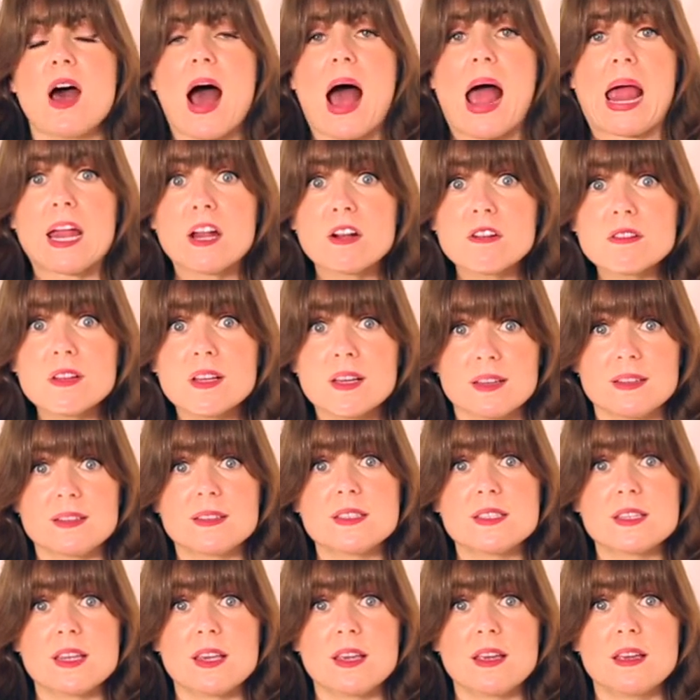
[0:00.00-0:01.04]

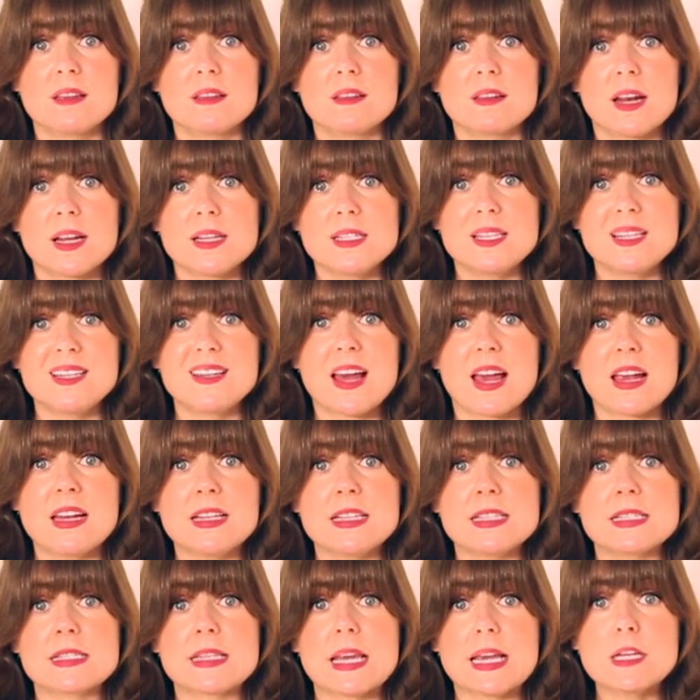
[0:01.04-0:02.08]
Ireland in the
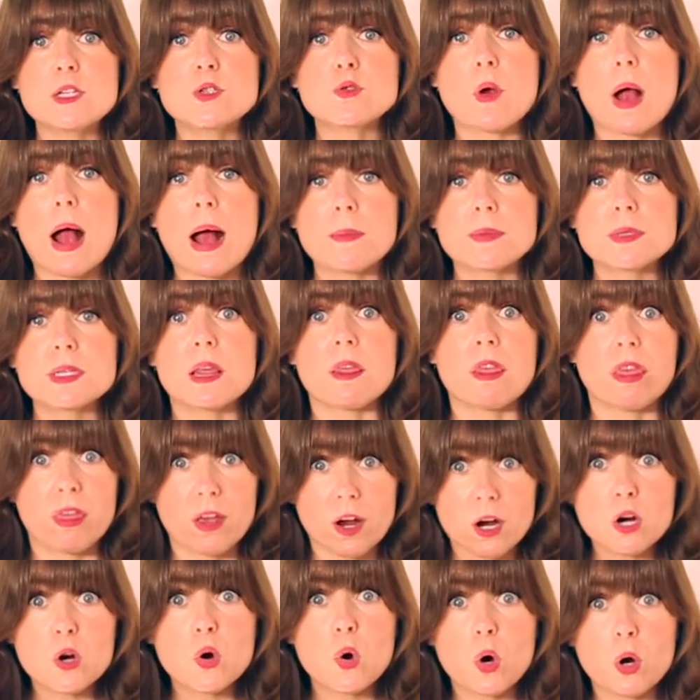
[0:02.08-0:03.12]
1990s, they dropped
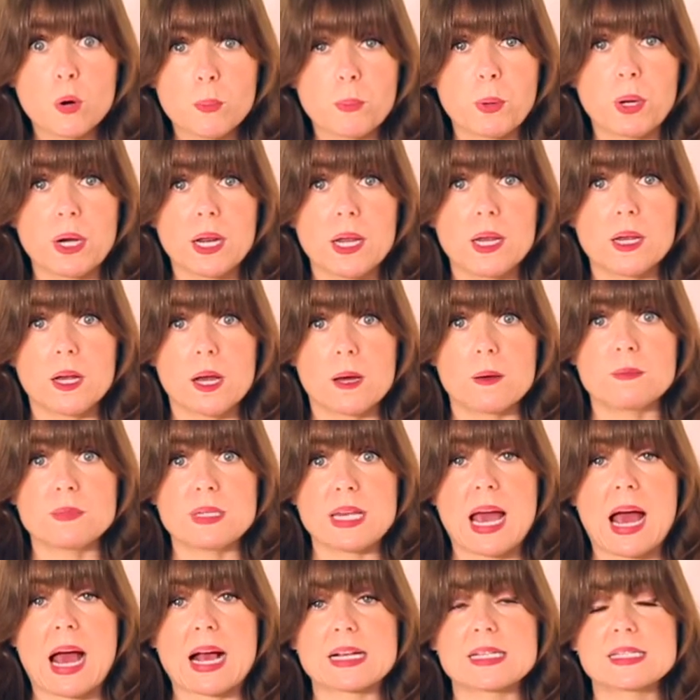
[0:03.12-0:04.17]
their corporate income
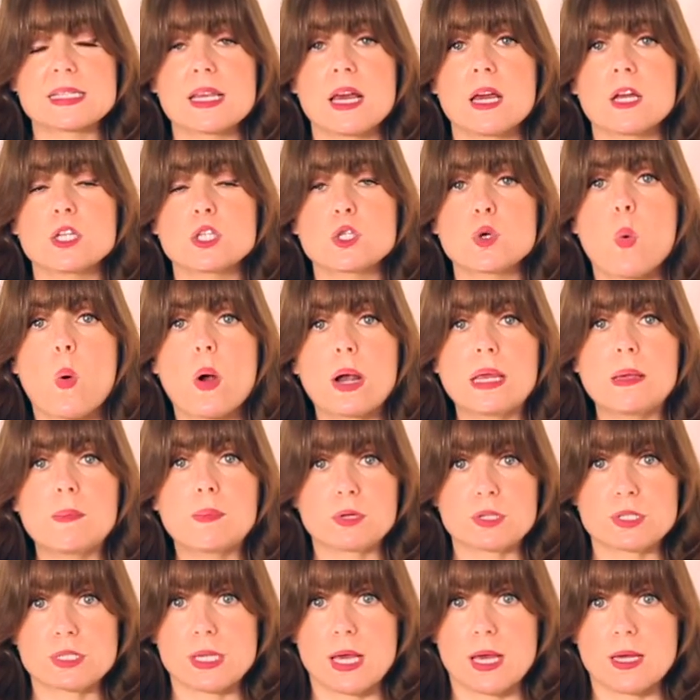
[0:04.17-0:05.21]
tax
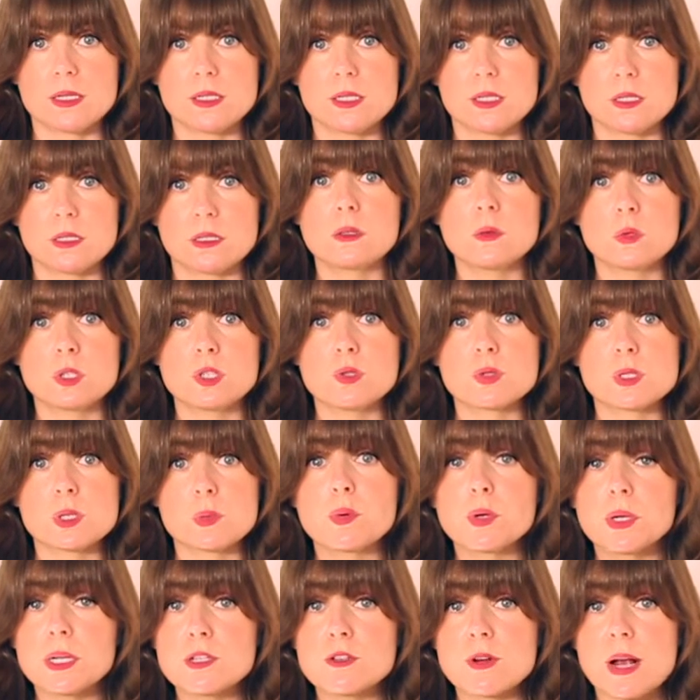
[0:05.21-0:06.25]
20%, which was a
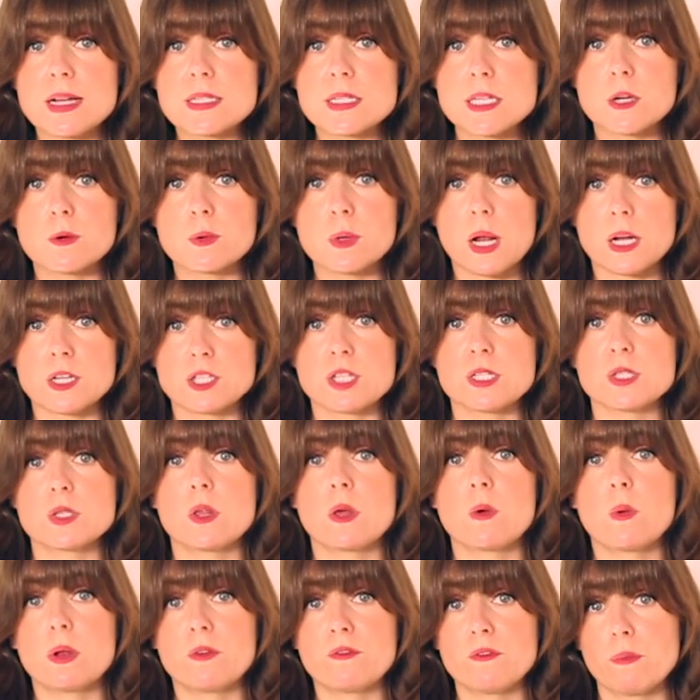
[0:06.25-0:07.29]
pretty drastic reduction. So
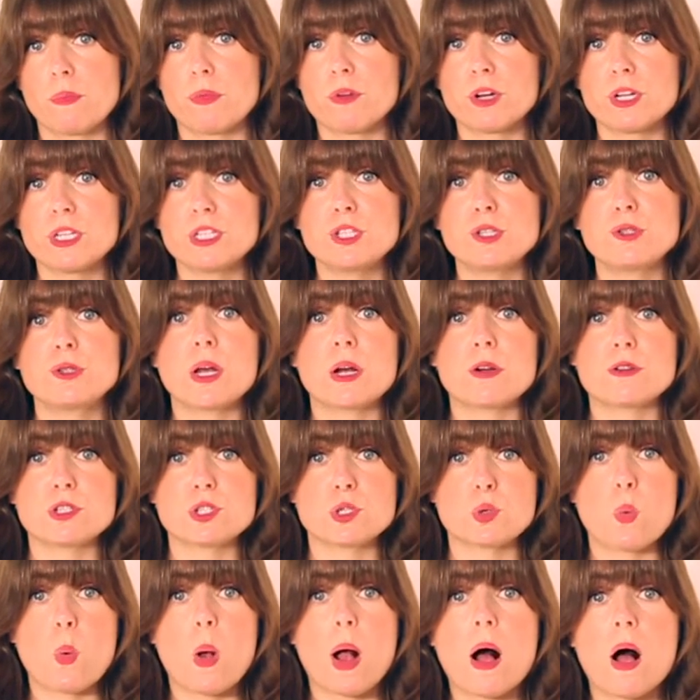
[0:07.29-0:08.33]
they went from 32 down to
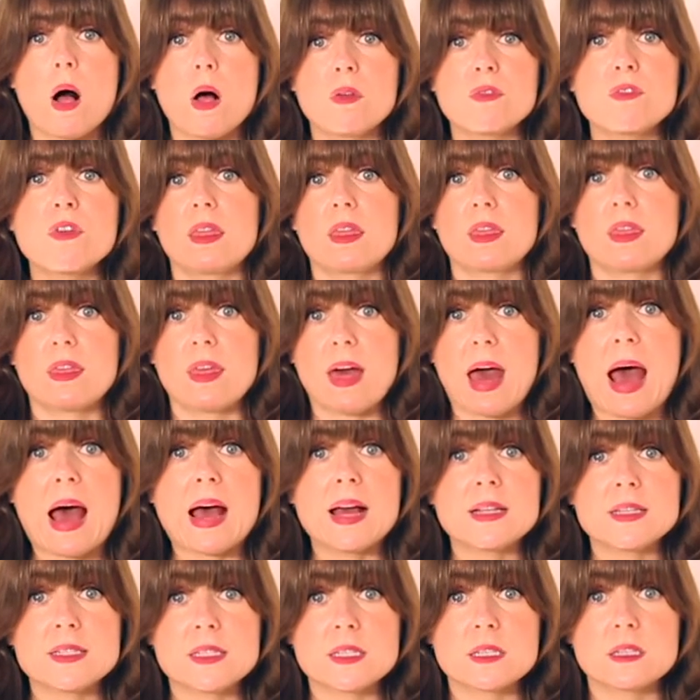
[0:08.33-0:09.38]
12.
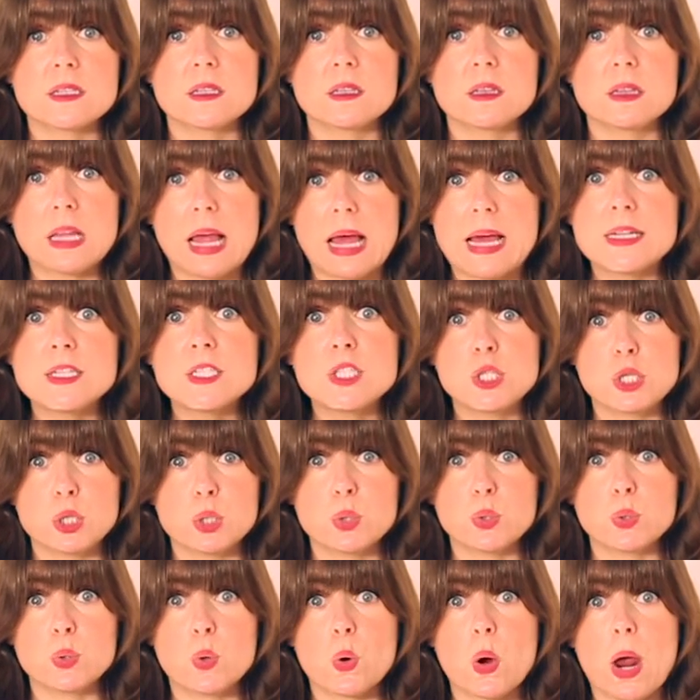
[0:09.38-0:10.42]
That led
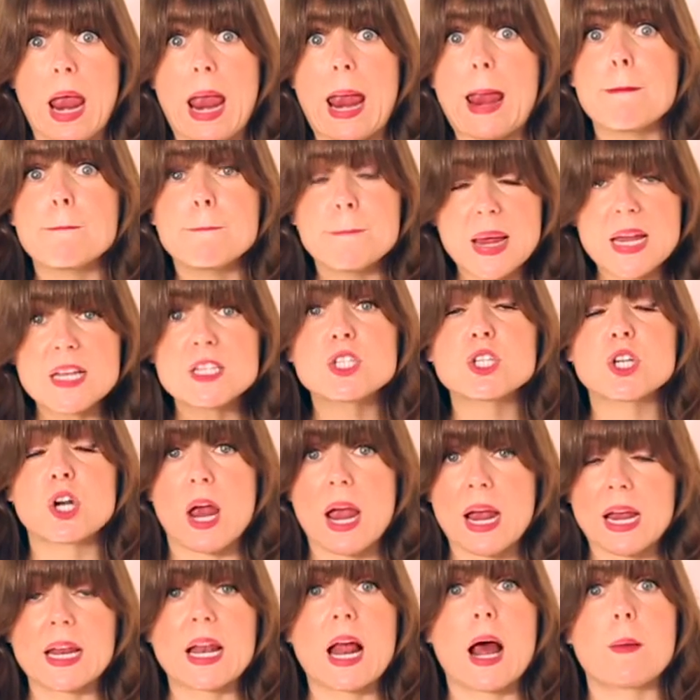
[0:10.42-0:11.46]
to a major
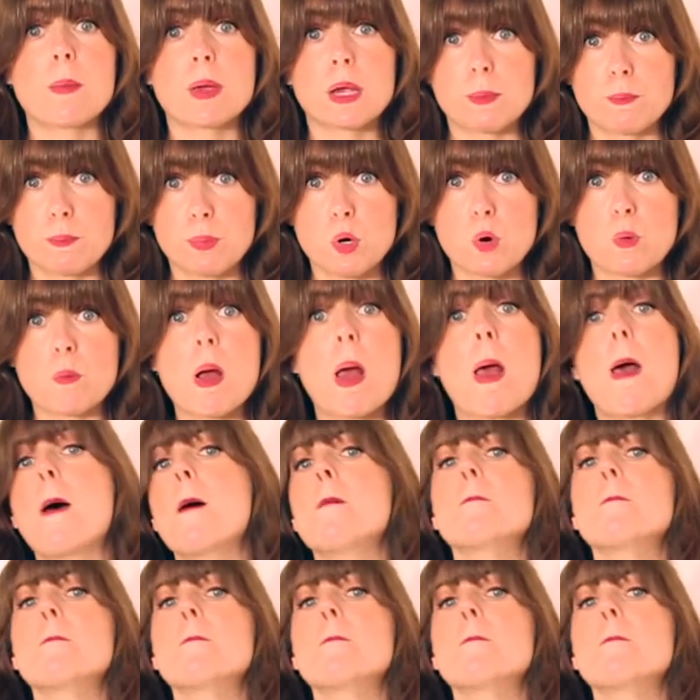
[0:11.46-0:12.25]
economic boom.